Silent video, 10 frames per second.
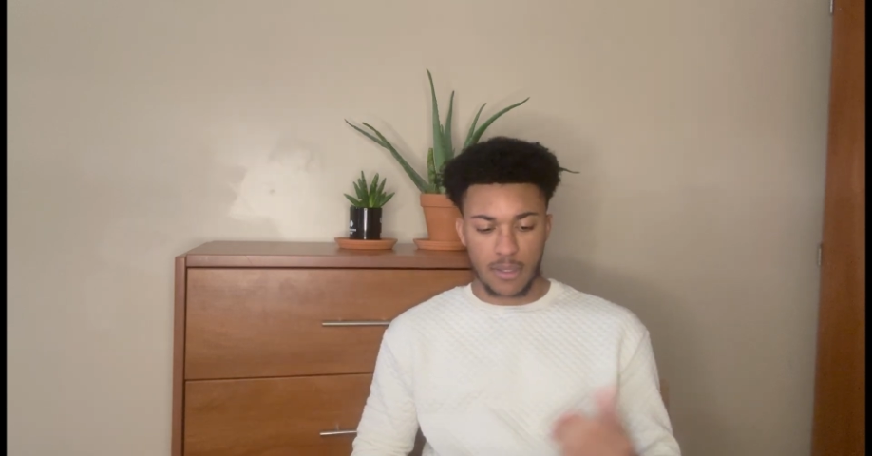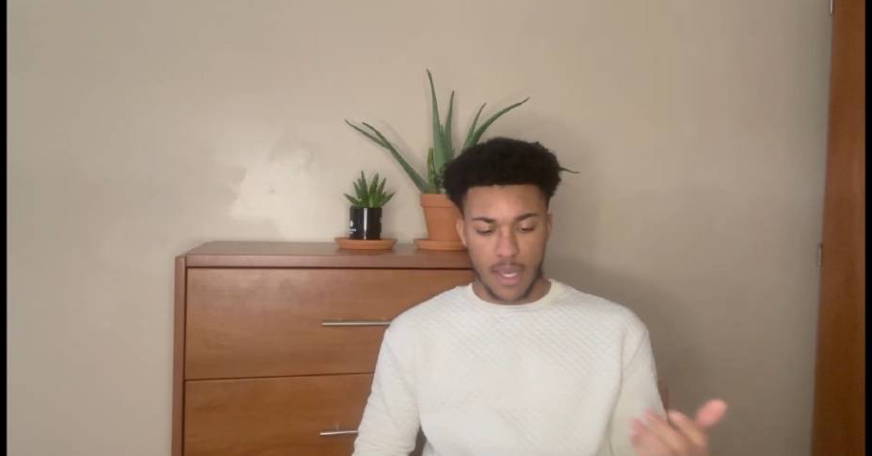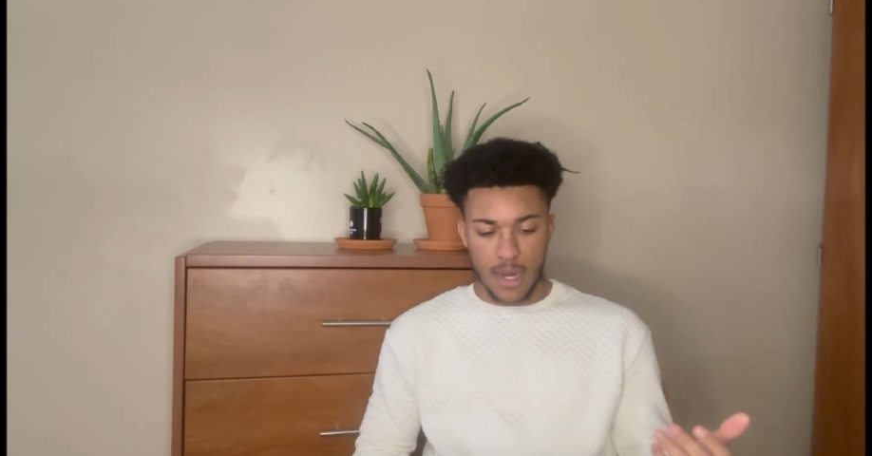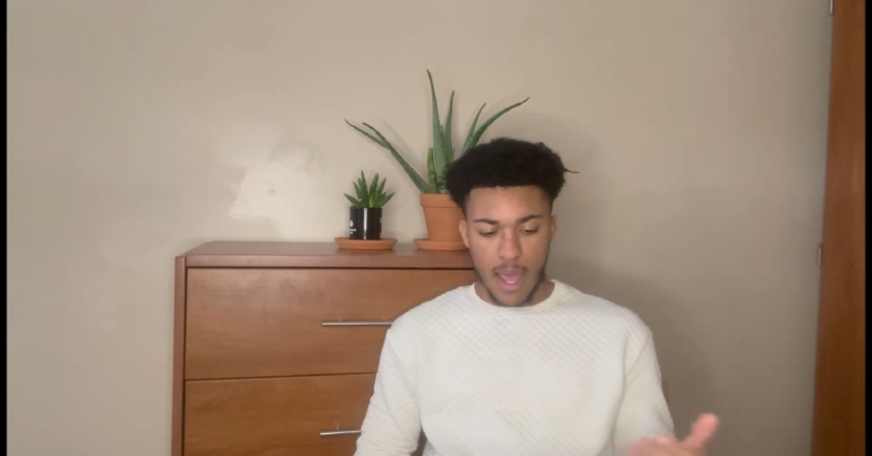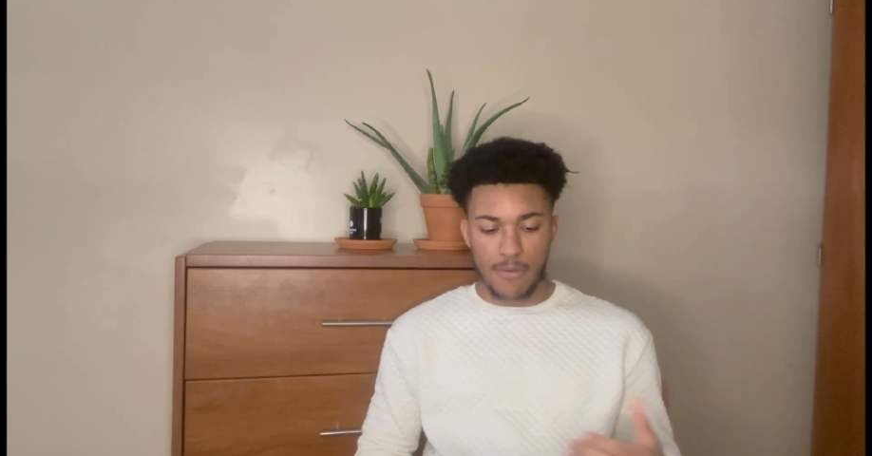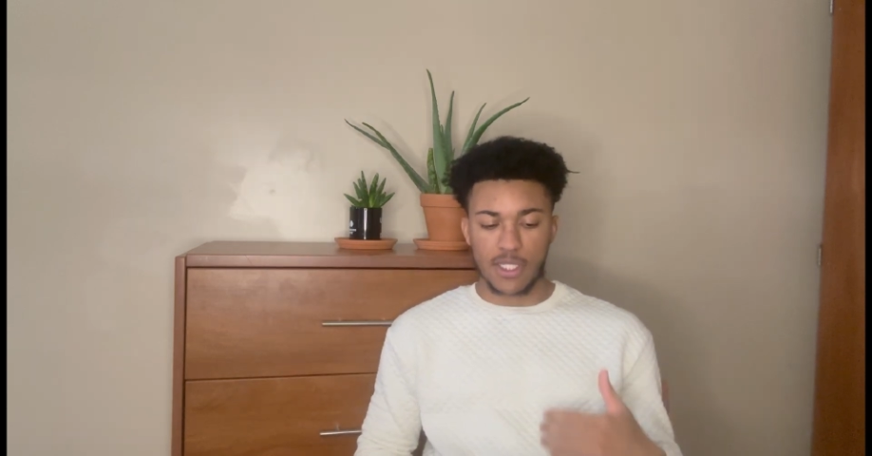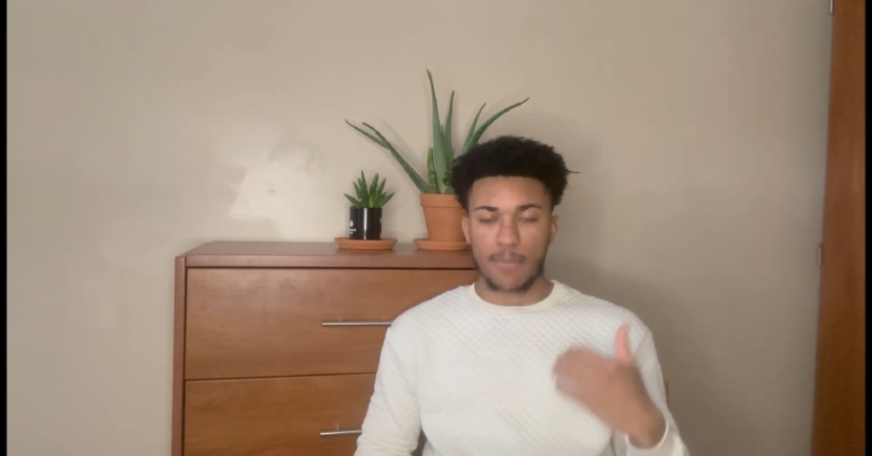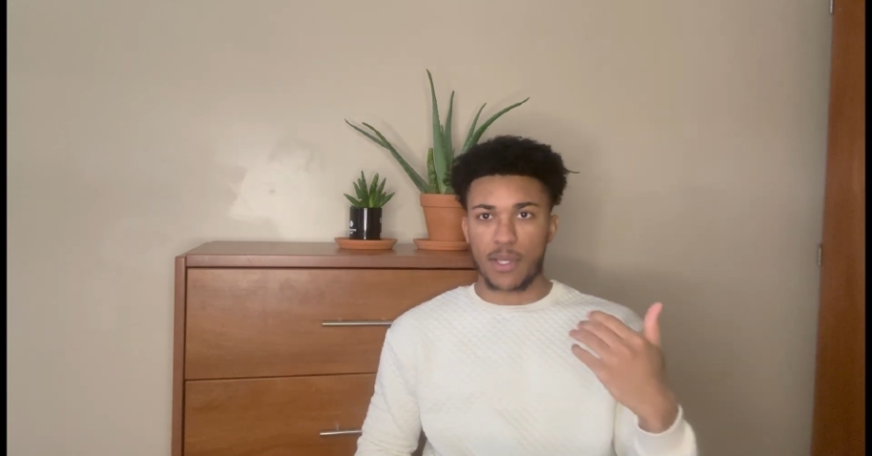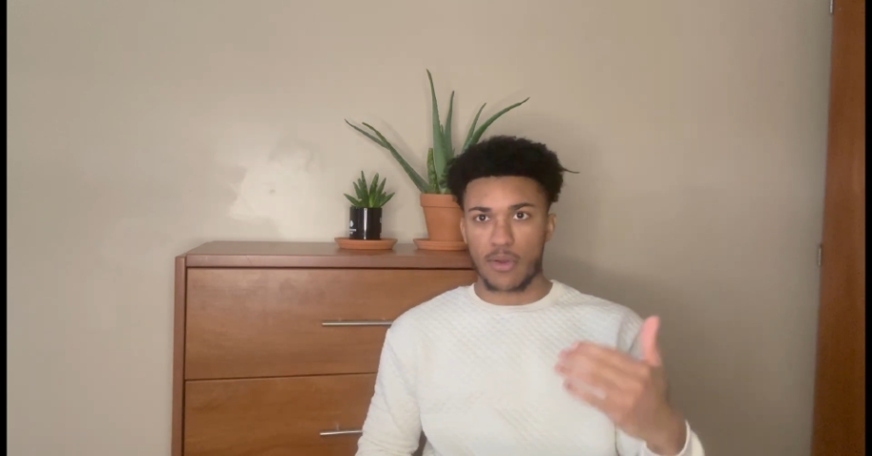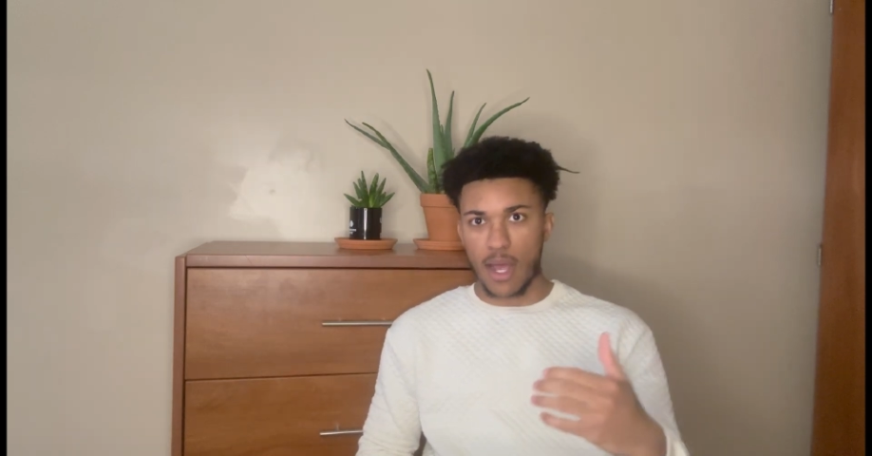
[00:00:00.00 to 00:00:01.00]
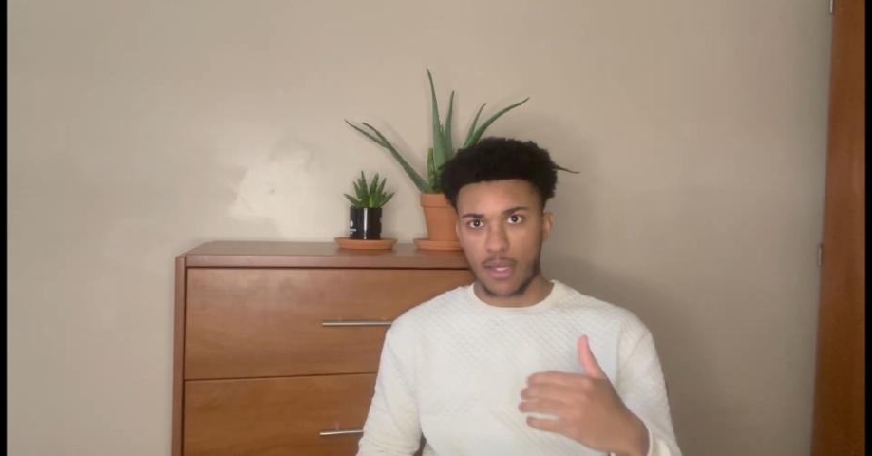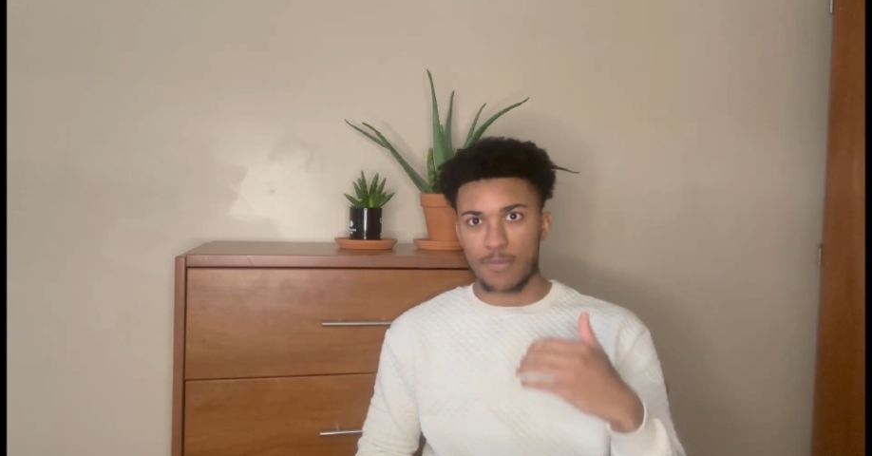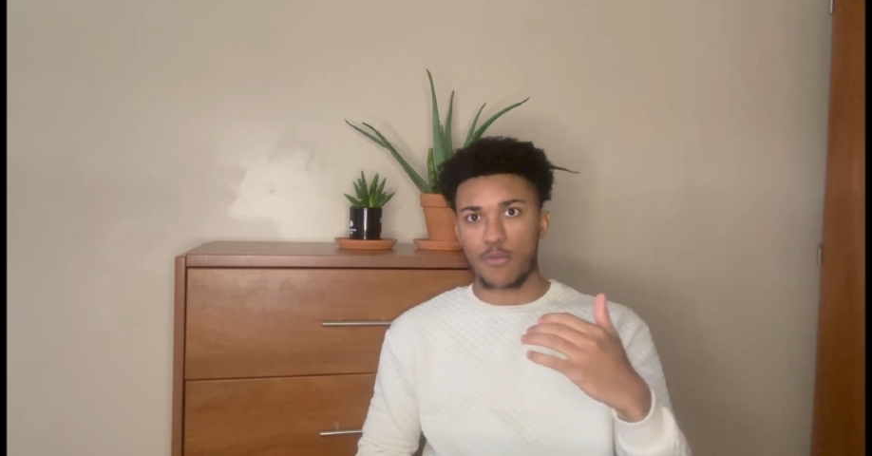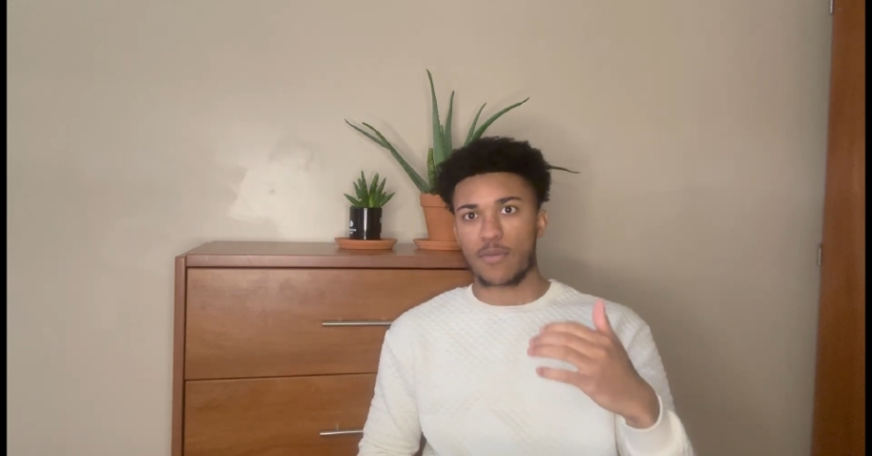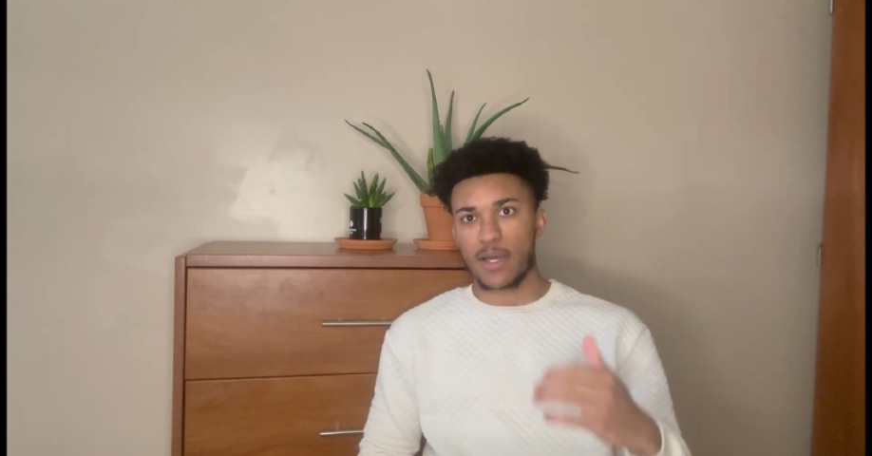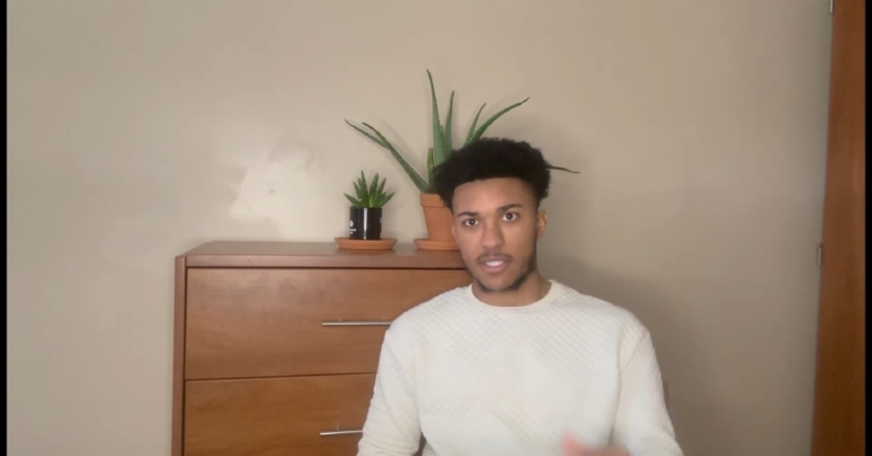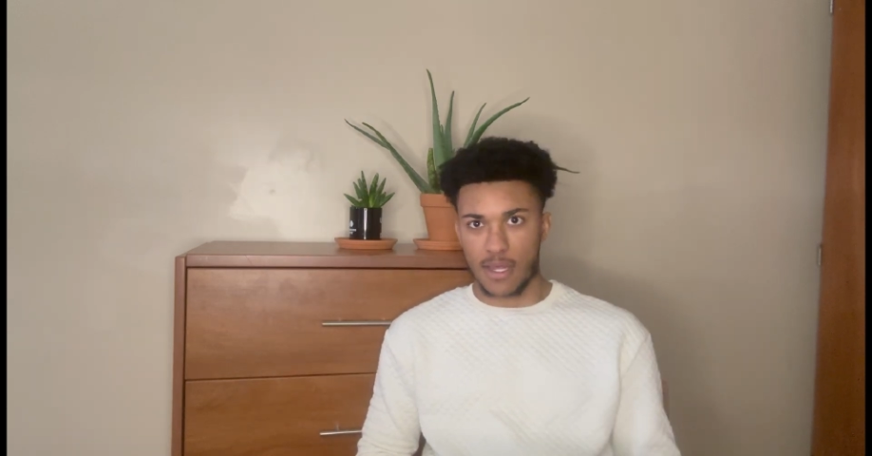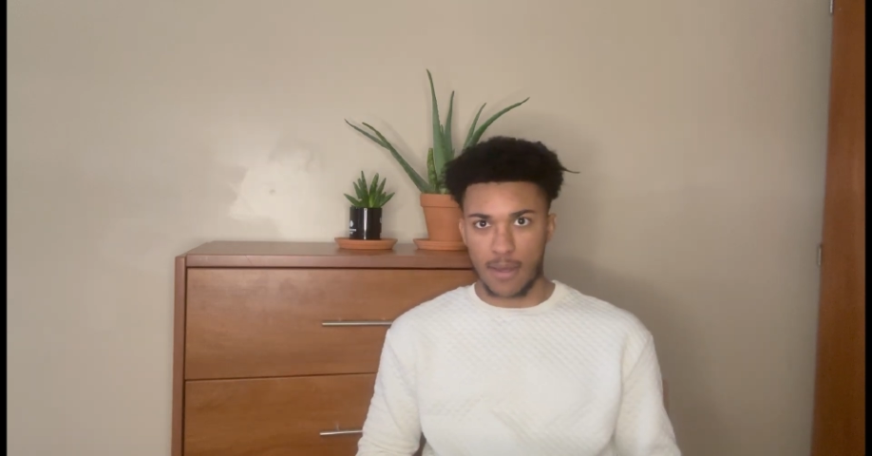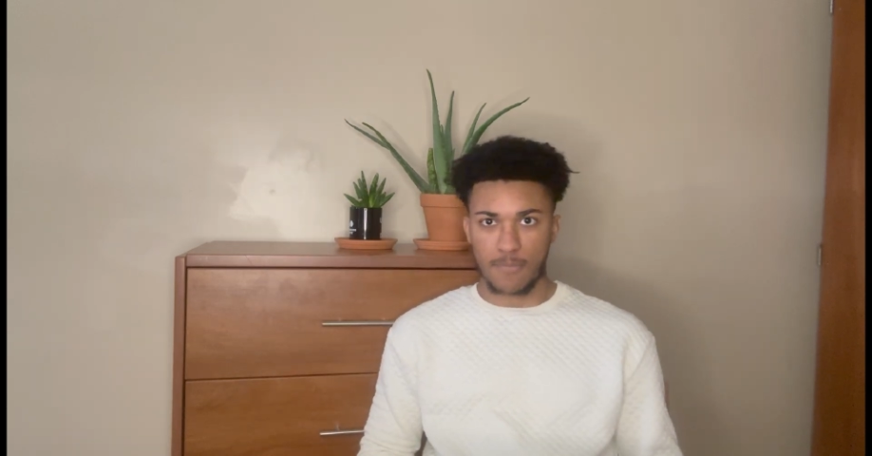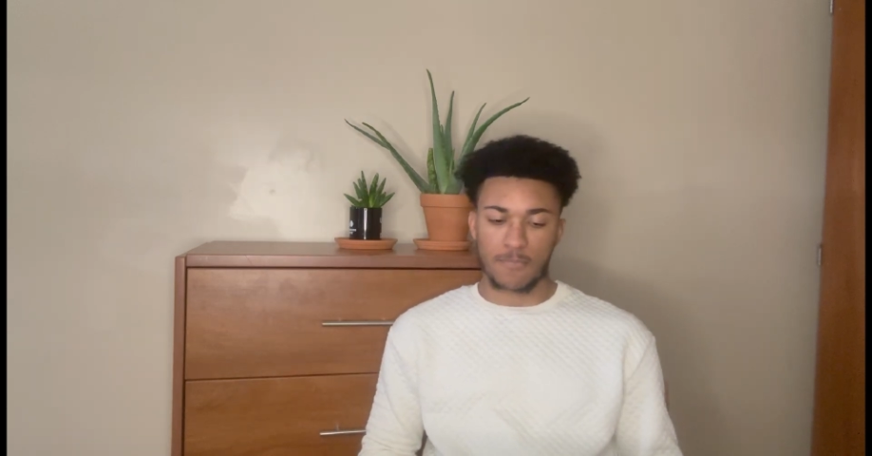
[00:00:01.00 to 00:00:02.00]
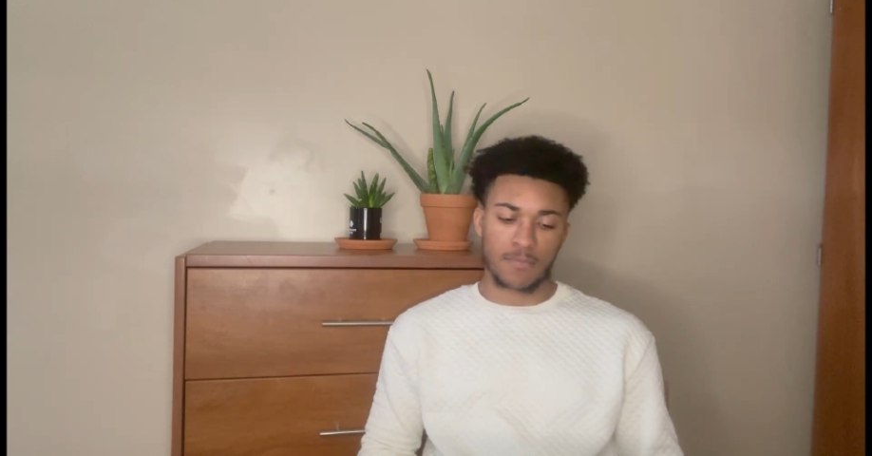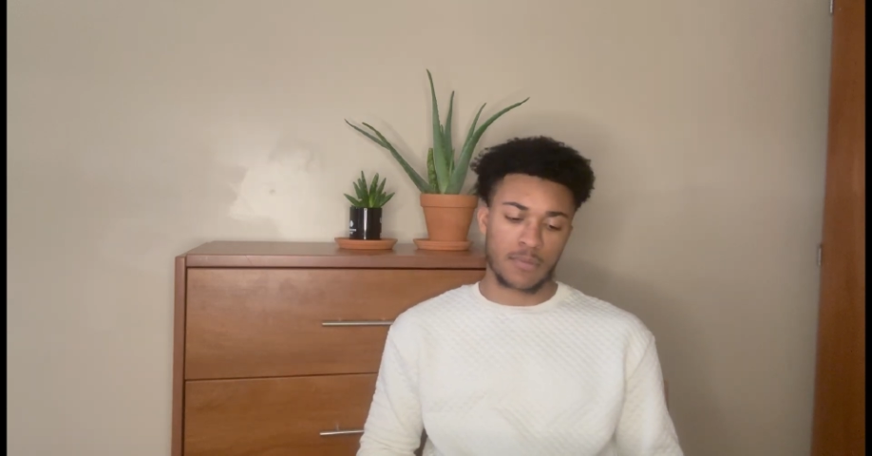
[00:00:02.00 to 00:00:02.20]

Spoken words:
And I was saying periodically moving my stop.